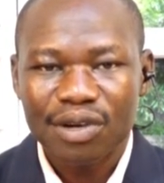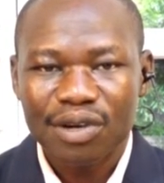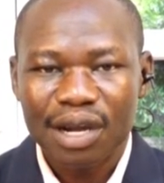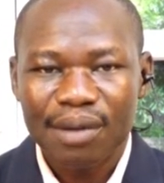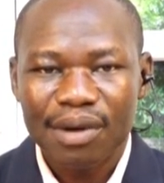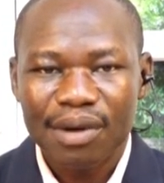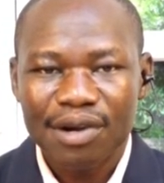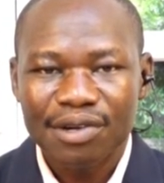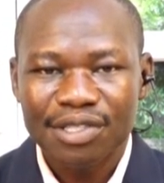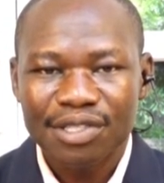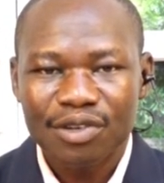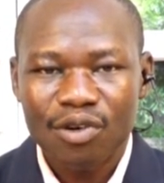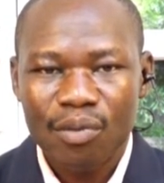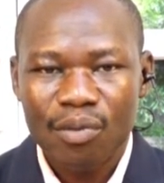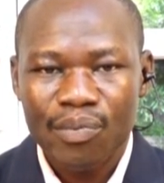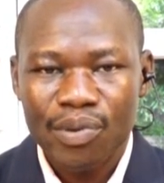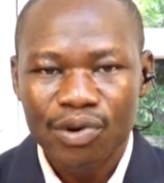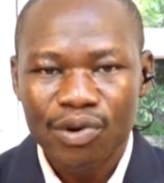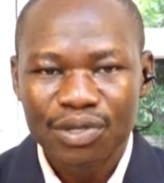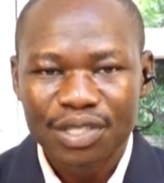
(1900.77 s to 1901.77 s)
Talk about
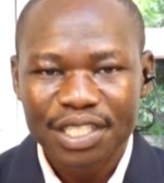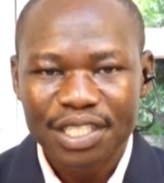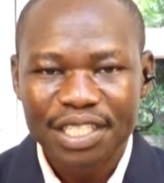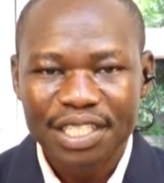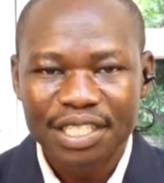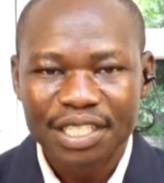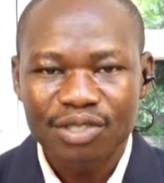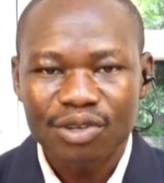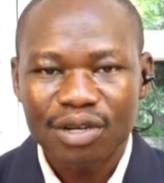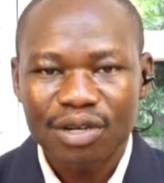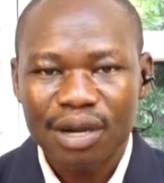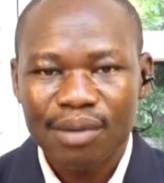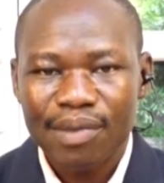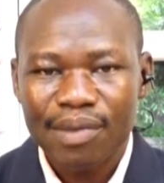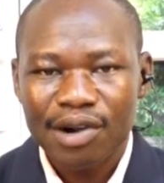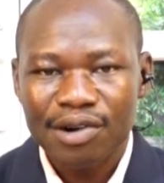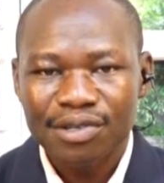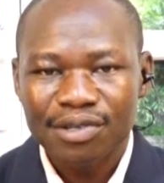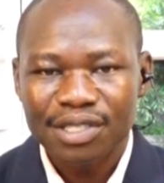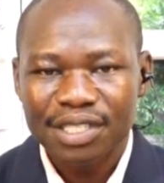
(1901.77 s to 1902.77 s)
Obongi, talk
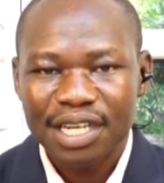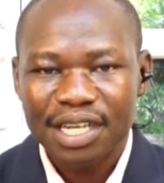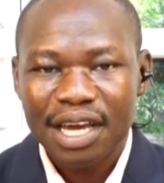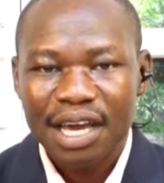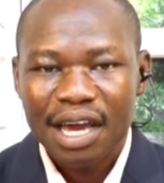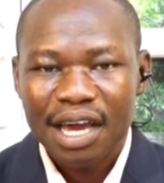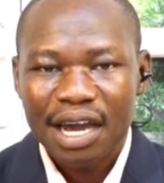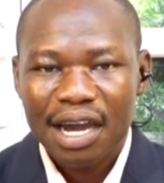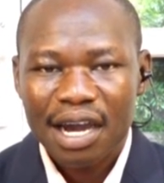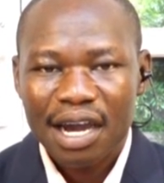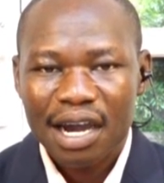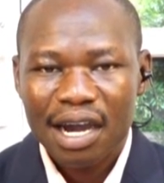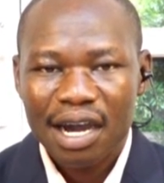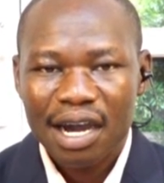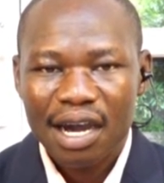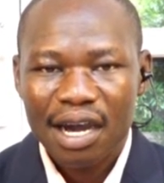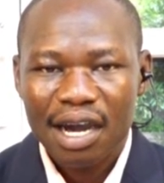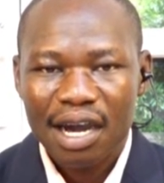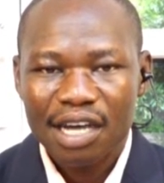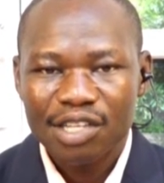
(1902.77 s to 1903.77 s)
about
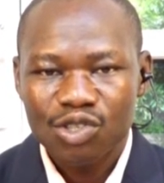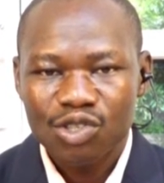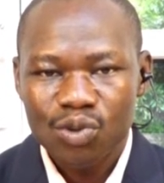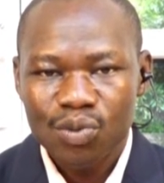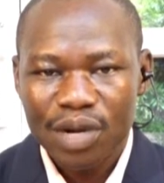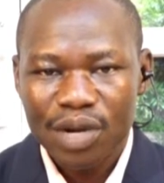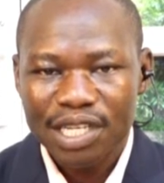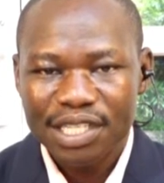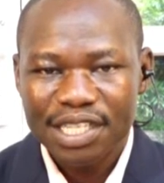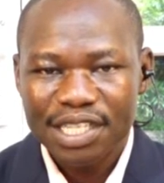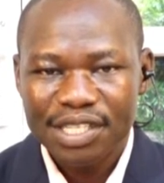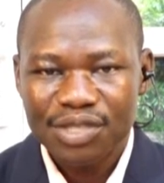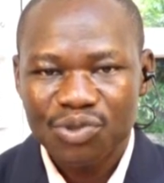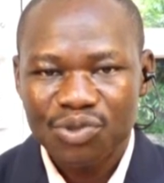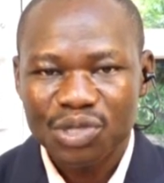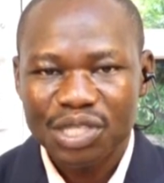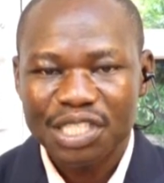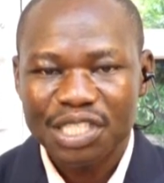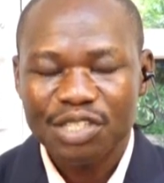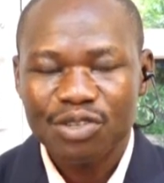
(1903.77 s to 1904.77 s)
Ajuman
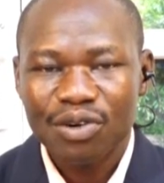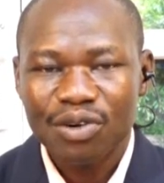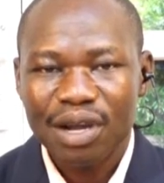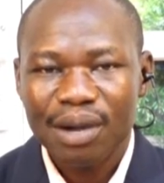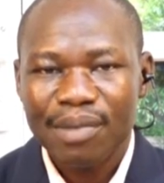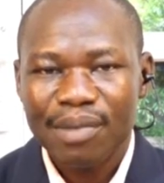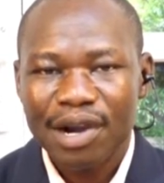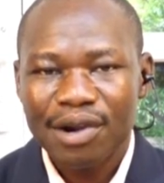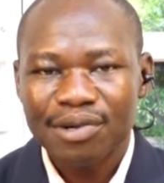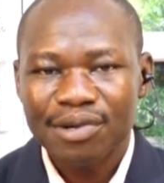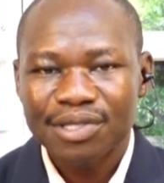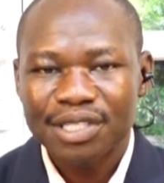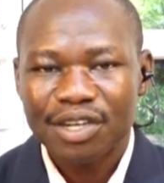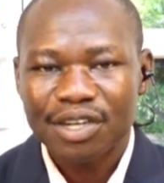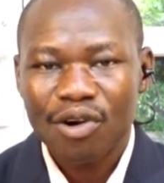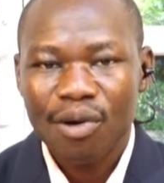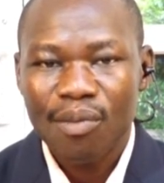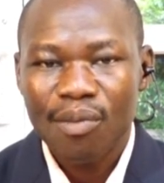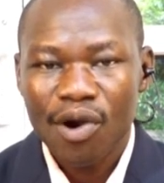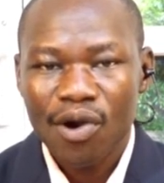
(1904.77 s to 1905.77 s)
district, talk about
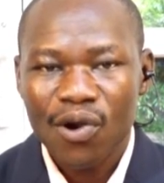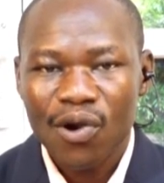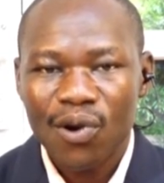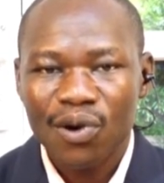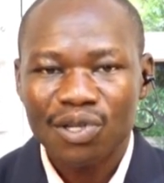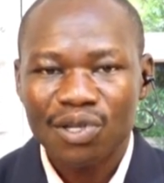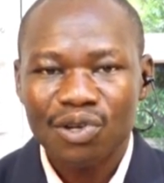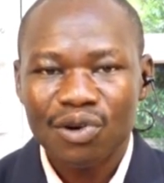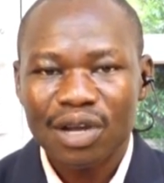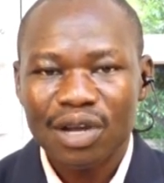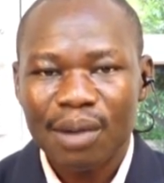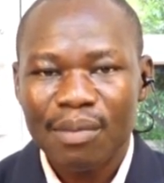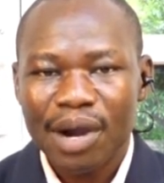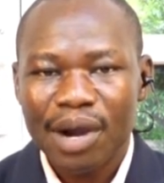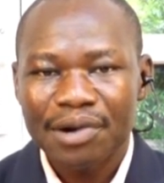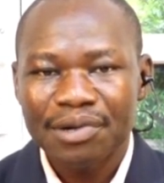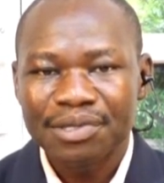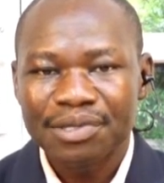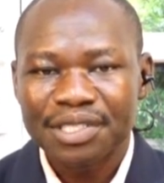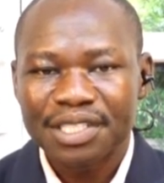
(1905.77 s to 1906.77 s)
Koboko, talk
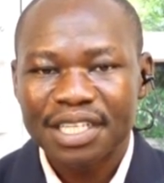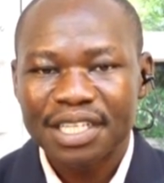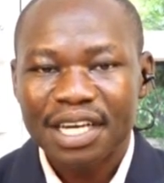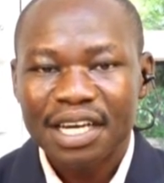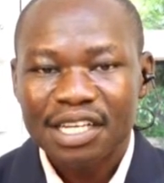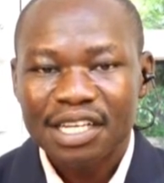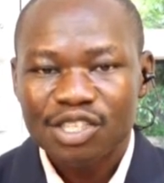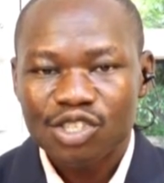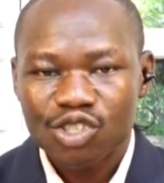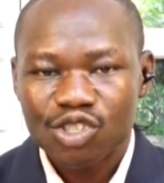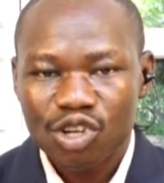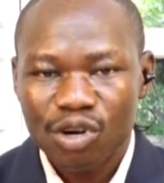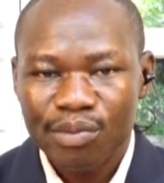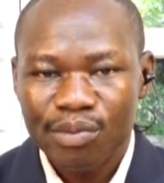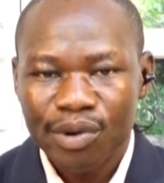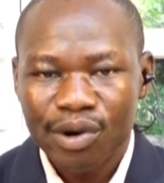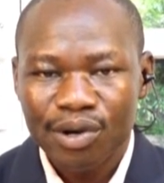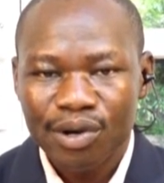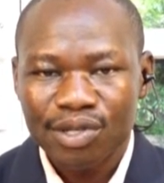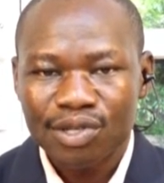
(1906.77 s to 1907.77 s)
about
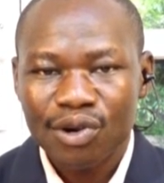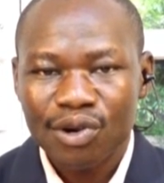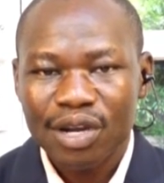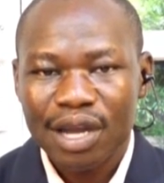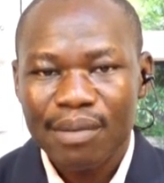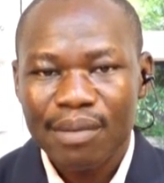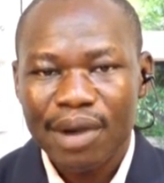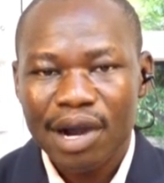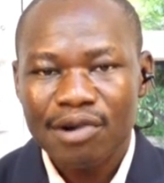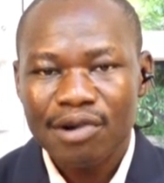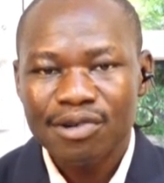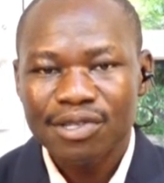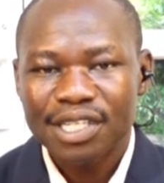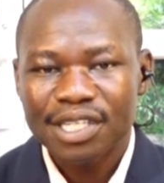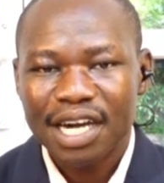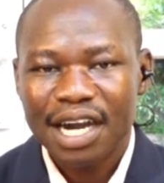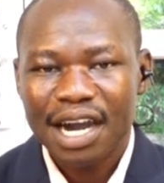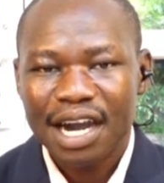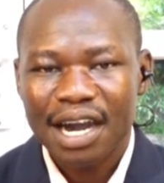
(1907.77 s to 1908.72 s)
Zombo, talk about